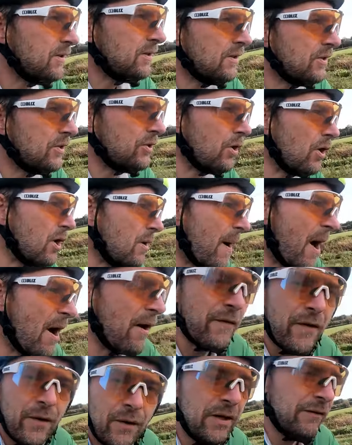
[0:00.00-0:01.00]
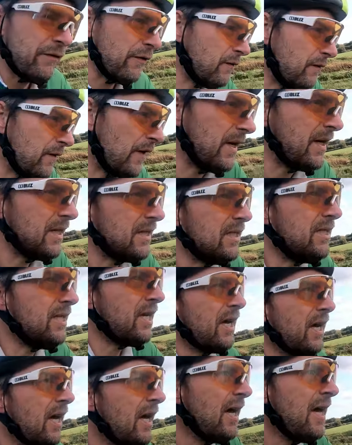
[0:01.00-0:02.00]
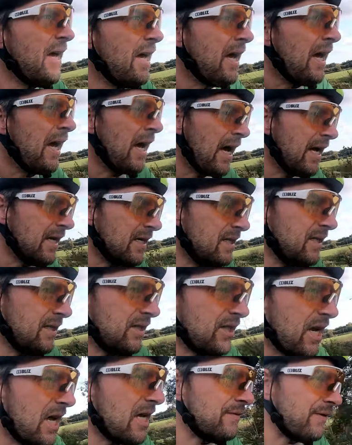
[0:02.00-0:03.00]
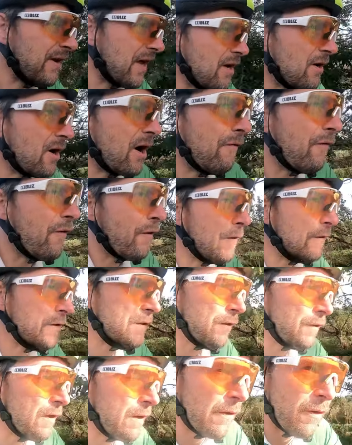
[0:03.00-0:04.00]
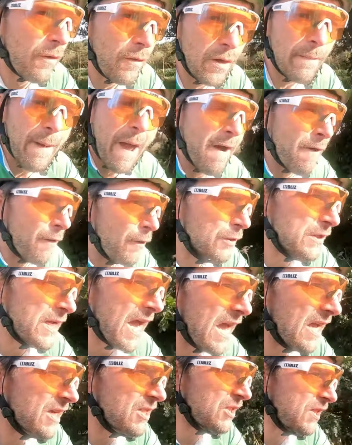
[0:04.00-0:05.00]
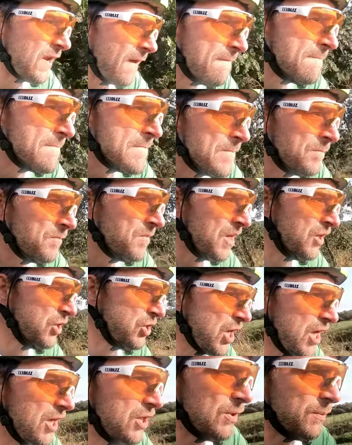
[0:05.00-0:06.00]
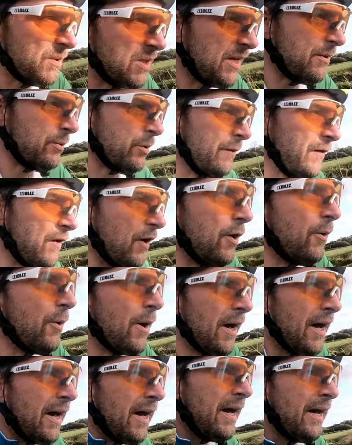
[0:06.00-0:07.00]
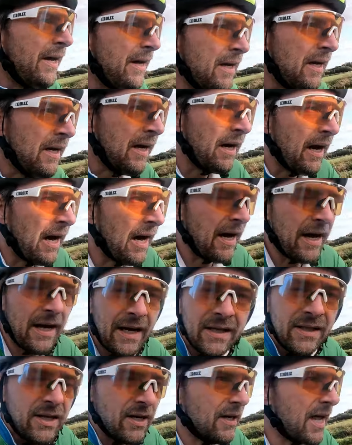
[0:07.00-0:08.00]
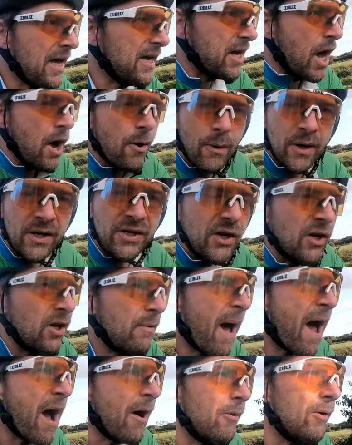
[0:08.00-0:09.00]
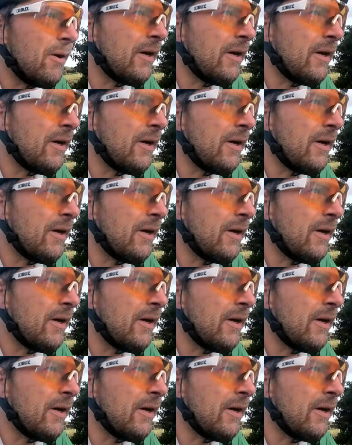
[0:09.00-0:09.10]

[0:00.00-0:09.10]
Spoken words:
to talk about a few different things. And in today's video, I thought I'd talk all about Audax, share some tips with you, and let you know what it's all about.